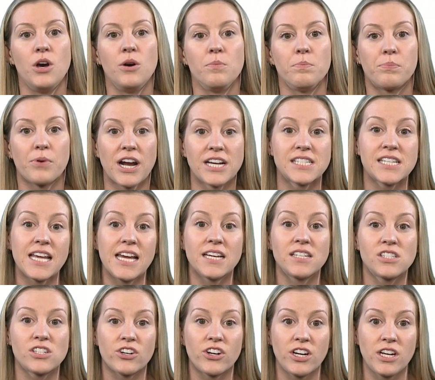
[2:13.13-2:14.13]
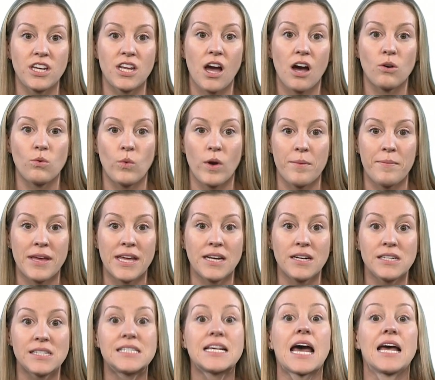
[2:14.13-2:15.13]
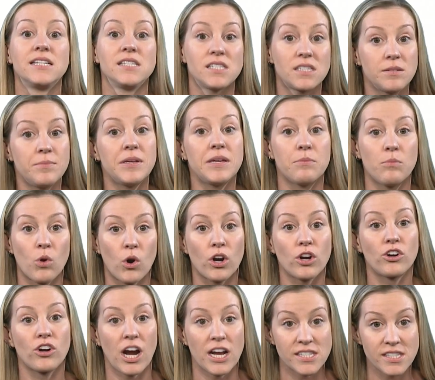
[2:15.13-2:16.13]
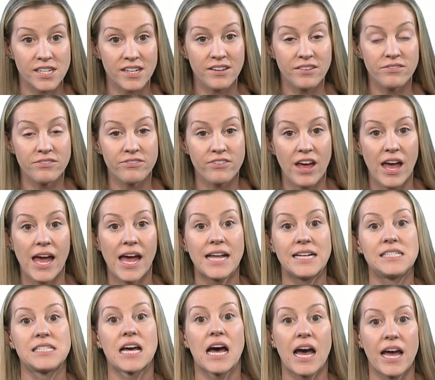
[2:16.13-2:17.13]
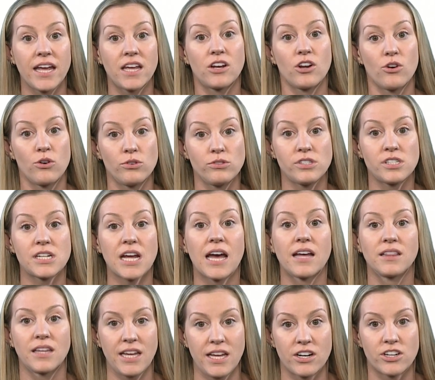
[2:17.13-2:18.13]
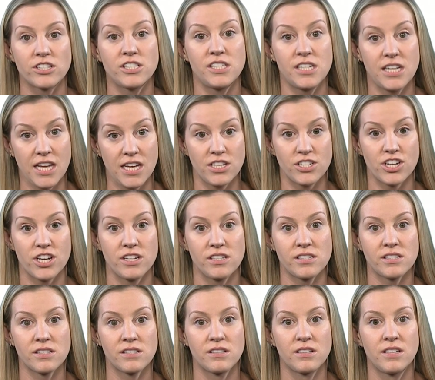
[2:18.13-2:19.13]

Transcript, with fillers: Breast cancer in young women tends to be more aggressive and diagnosed at later stages.